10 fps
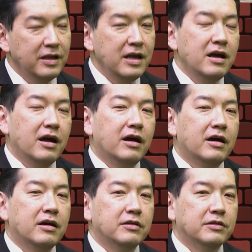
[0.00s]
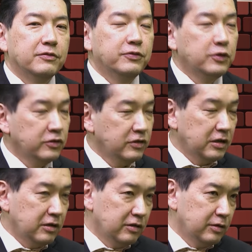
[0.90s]
Mm-hmm. First,
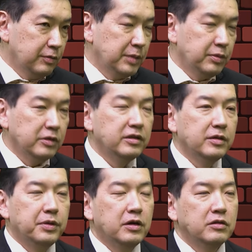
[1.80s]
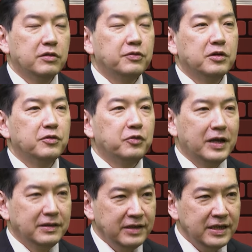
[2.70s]
the people in Nepal are very
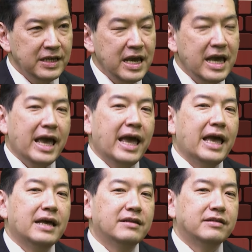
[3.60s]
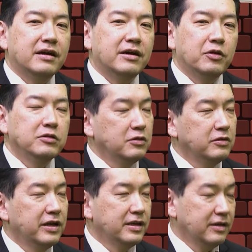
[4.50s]
friendly. Mm-hmm. And I also
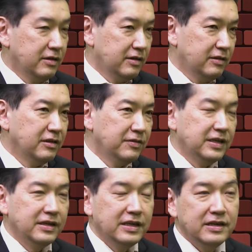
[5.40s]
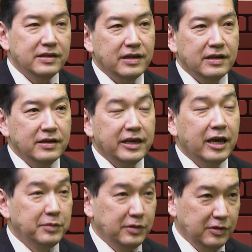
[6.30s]
like living in
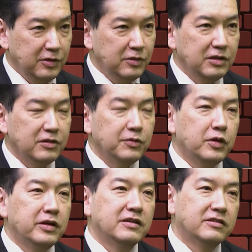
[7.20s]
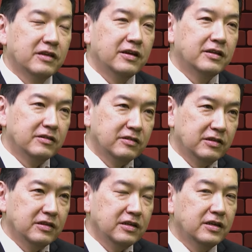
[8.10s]
Kathmandu. It's mm-hmm. a very exciting
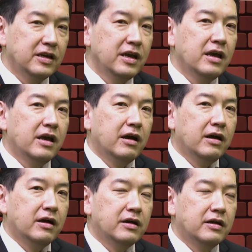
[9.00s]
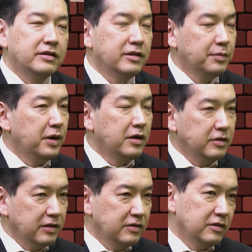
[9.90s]
city.
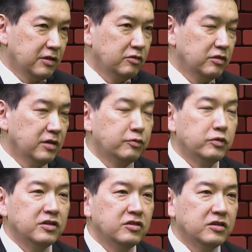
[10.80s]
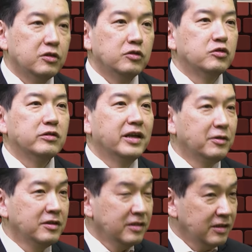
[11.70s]
Nepal is a country of rich cultural
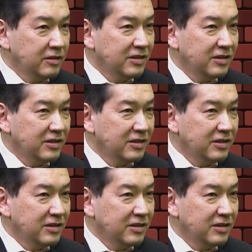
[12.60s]
heritage.